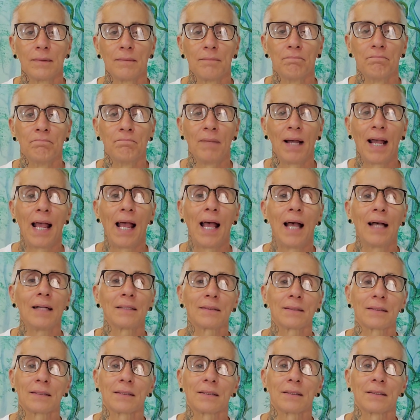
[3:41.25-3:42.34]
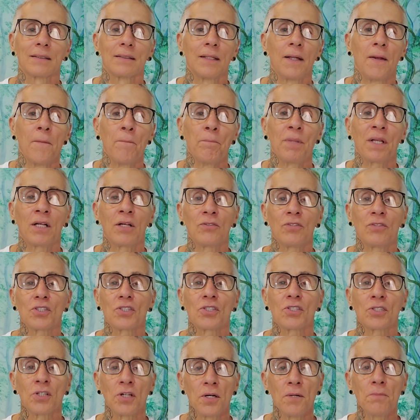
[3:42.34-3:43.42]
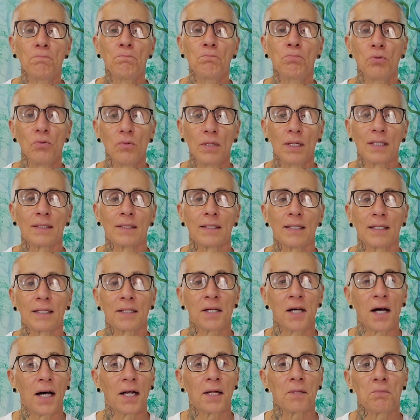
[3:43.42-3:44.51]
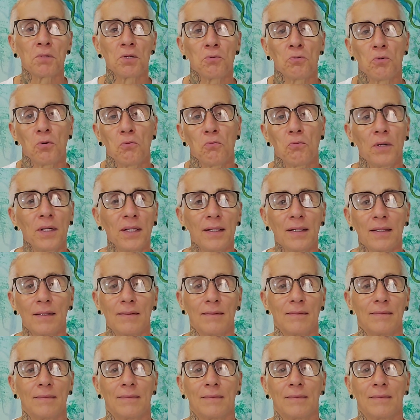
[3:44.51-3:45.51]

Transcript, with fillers: masks, because at some point the economy will win.